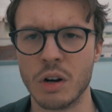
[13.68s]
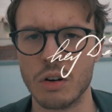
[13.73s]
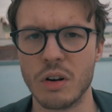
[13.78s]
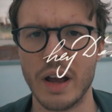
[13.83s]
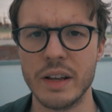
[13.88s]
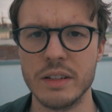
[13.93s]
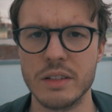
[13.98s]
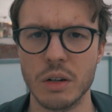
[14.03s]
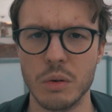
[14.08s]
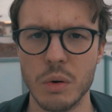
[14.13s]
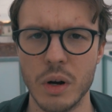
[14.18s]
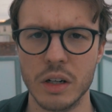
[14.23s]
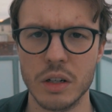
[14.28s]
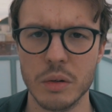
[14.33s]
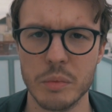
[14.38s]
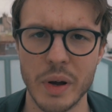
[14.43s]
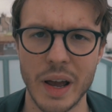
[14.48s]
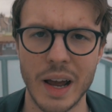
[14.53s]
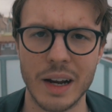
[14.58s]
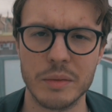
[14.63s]
all right so
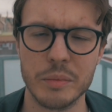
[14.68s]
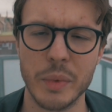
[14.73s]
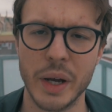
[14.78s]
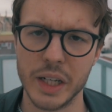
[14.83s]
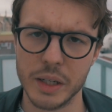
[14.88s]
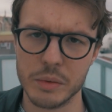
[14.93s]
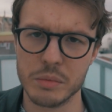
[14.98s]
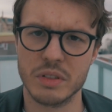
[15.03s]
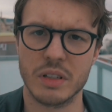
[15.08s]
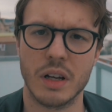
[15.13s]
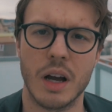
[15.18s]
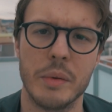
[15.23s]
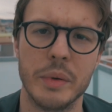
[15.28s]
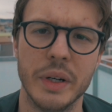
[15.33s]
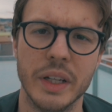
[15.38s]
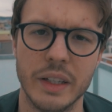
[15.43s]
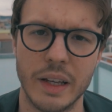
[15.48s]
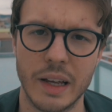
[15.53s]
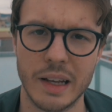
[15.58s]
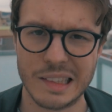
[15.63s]
welcome back my name is
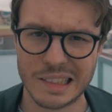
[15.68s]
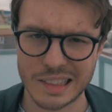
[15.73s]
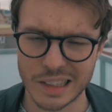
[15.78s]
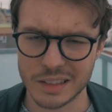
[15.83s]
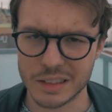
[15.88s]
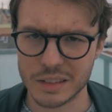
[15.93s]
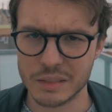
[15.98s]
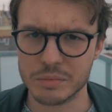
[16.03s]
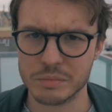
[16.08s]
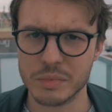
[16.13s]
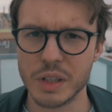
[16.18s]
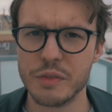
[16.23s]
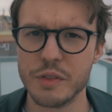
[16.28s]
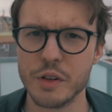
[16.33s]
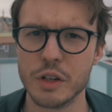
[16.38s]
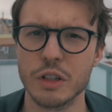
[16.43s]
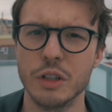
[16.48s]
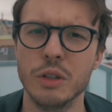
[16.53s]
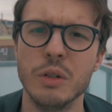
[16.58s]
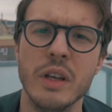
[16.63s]
dominik and um, if
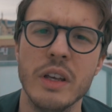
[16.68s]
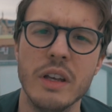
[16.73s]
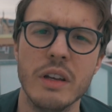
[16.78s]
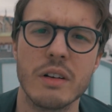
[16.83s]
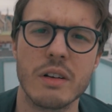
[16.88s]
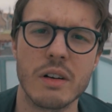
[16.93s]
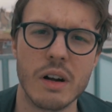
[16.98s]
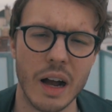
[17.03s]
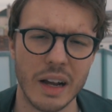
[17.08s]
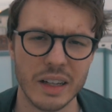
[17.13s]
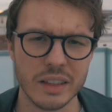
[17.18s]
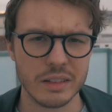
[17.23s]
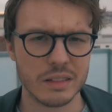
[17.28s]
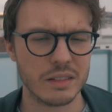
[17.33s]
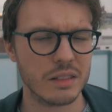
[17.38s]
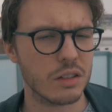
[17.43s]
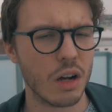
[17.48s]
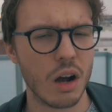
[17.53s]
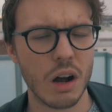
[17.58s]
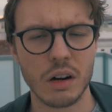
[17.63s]
you're new here i
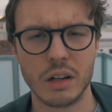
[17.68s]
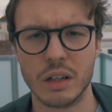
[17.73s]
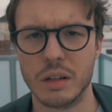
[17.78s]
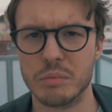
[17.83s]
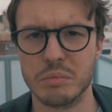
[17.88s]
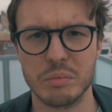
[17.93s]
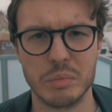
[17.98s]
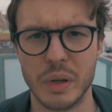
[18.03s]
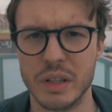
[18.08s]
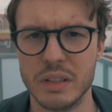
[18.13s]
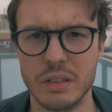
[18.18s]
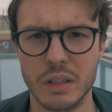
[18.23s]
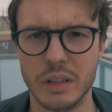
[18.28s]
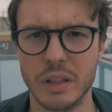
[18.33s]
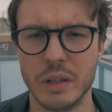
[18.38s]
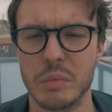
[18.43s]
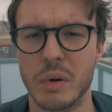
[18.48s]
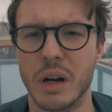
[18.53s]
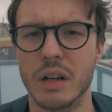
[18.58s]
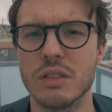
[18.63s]
talk
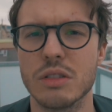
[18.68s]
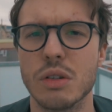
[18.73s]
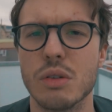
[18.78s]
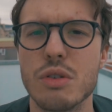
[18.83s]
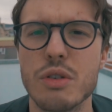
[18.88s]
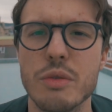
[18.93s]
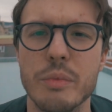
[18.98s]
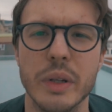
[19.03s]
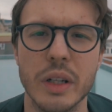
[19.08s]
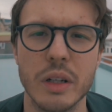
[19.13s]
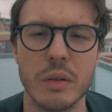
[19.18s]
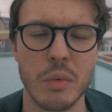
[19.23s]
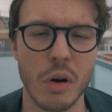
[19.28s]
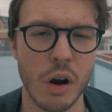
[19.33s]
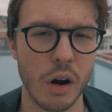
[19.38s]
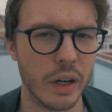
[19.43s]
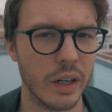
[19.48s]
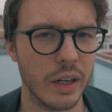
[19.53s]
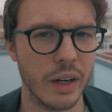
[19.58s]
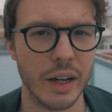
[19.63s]
basically about social media
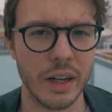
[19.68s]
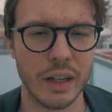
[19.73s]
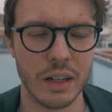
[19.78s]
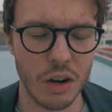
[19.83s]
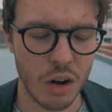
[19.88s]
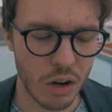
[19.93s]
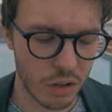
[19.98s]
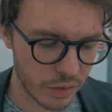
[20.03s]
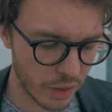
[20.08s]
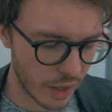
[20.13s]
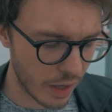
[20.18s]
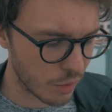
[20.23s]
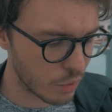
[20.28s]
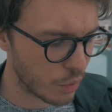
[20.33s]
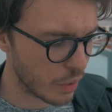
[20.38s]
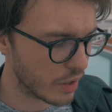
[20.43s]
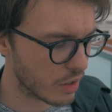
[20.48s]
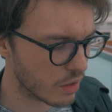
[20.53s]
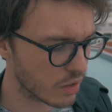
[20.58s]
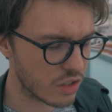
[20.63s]
marketing and all that
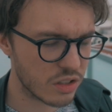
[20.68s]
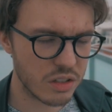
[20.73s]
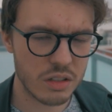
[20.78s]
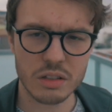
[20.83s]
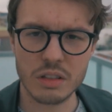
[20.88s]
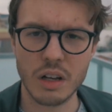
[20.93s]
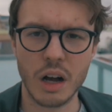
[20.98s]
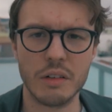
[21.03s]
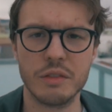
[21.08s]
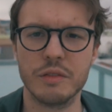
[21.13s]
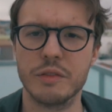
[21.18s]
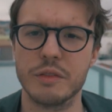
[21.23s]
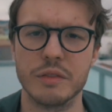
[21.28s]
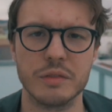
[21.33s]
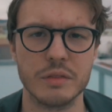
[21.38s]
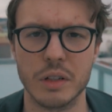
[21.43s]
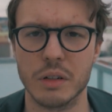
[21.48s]
weird stuff,